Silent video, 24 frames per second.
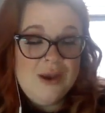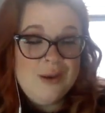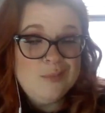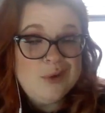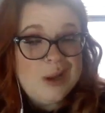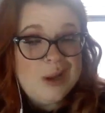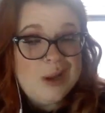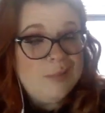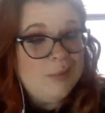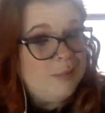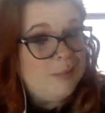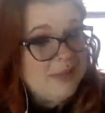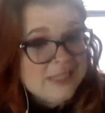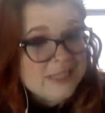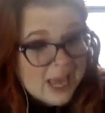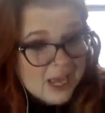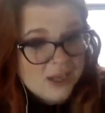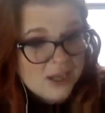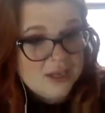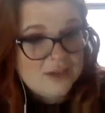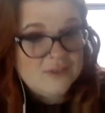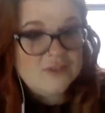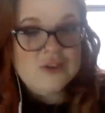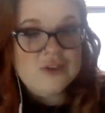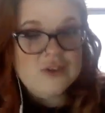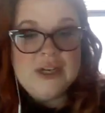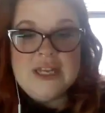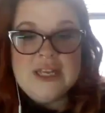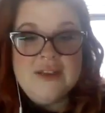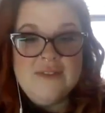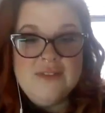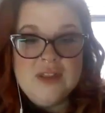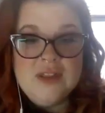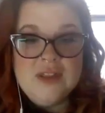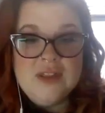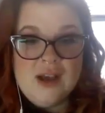Probably not cover any
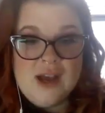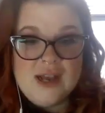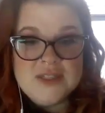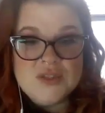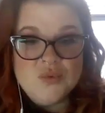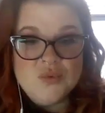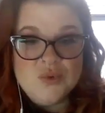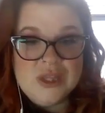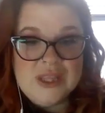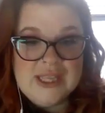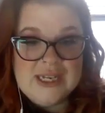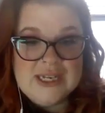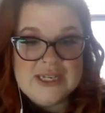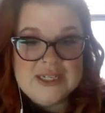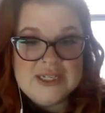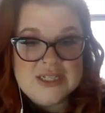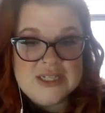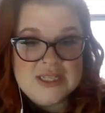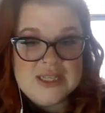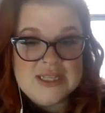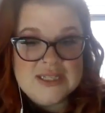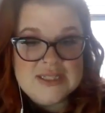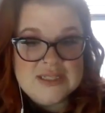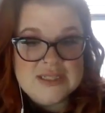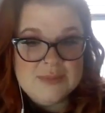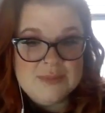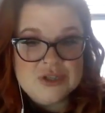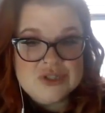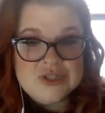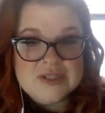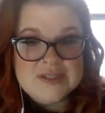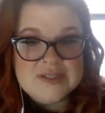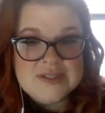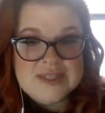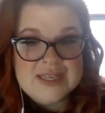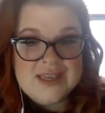of the costs related to this
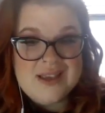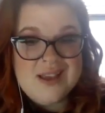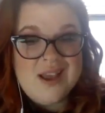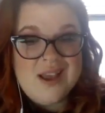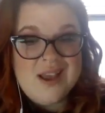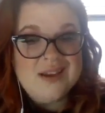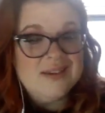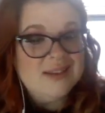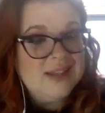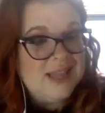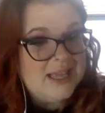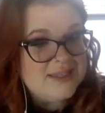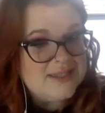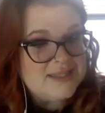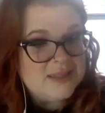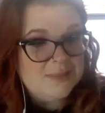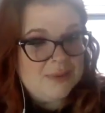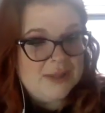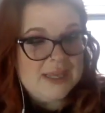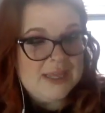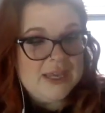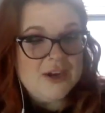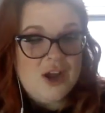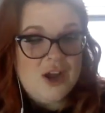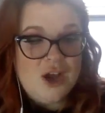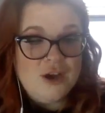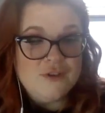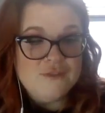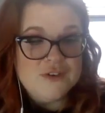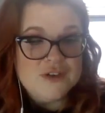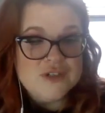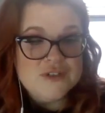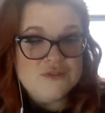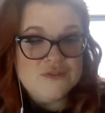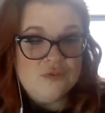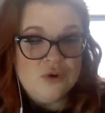emergency unless the plan
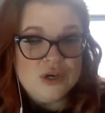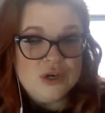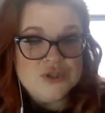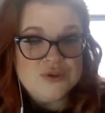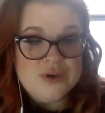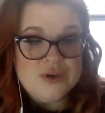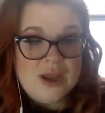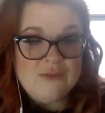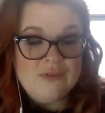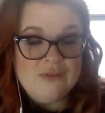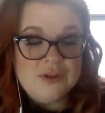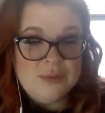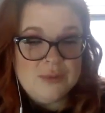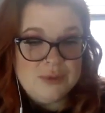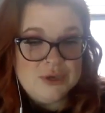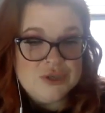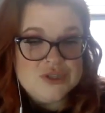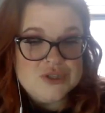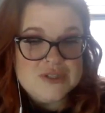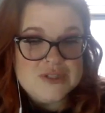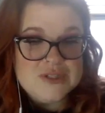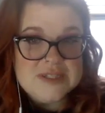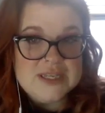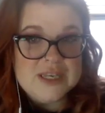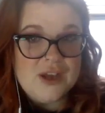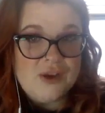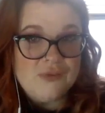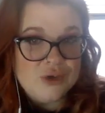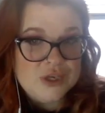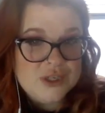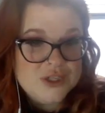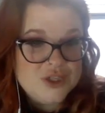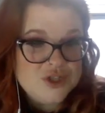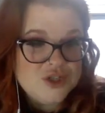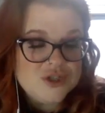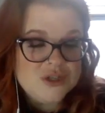offers foreign travel emergency
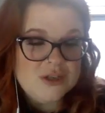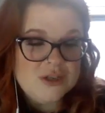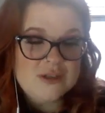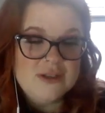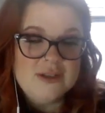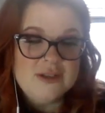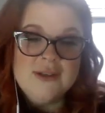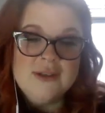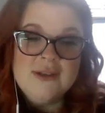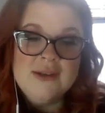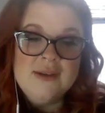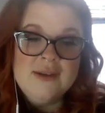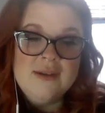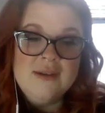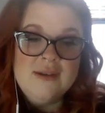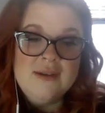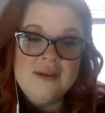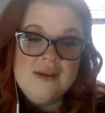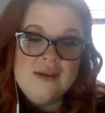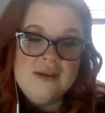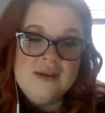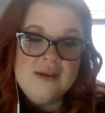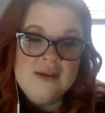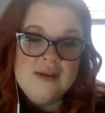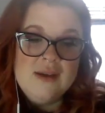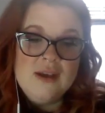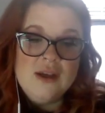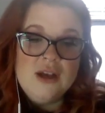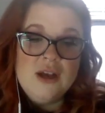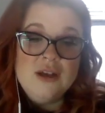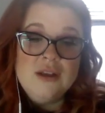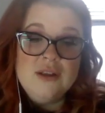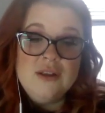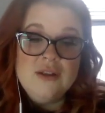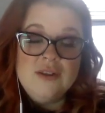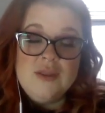coverage.
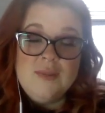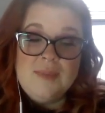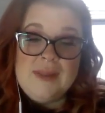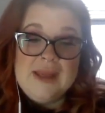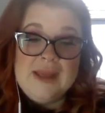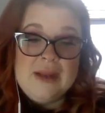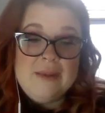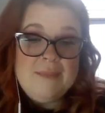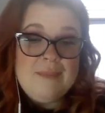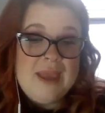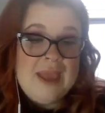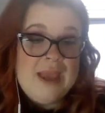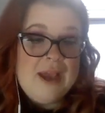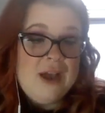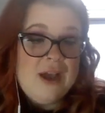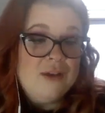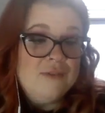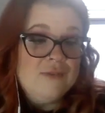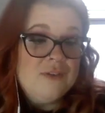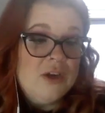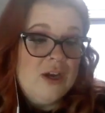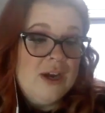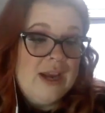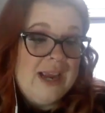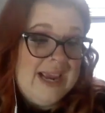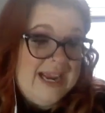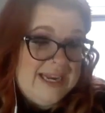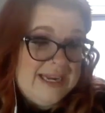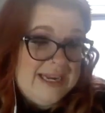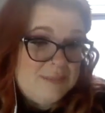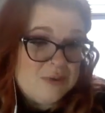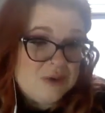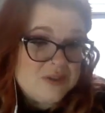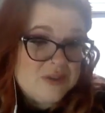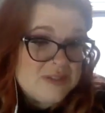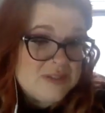The plan may cover
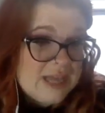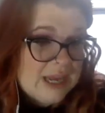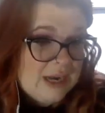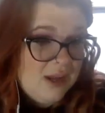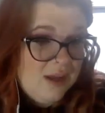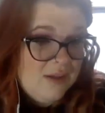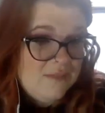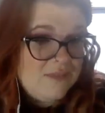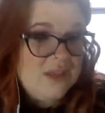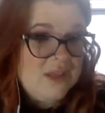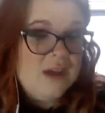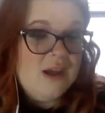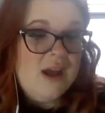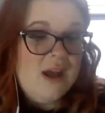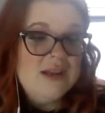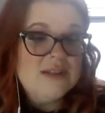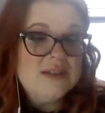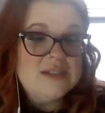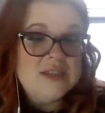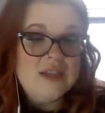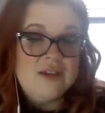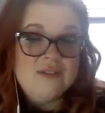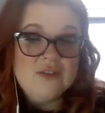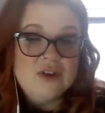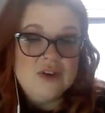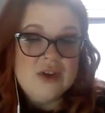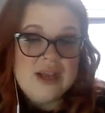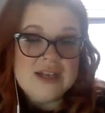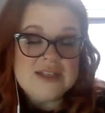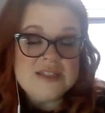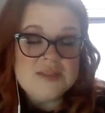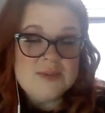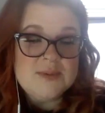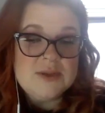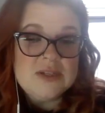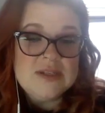80% of the cost of her
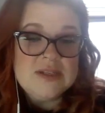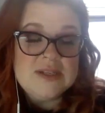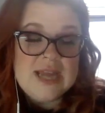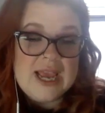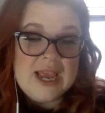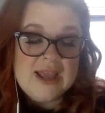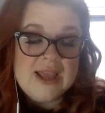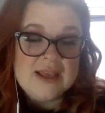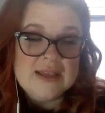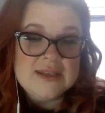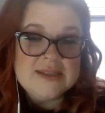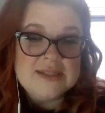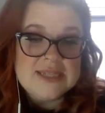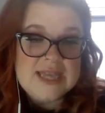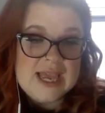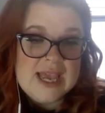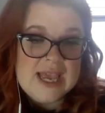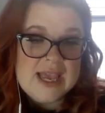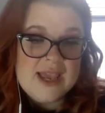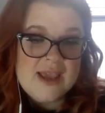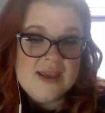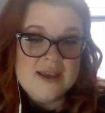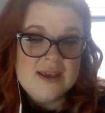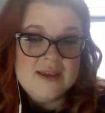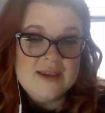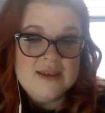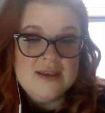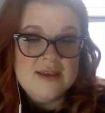hospital stay.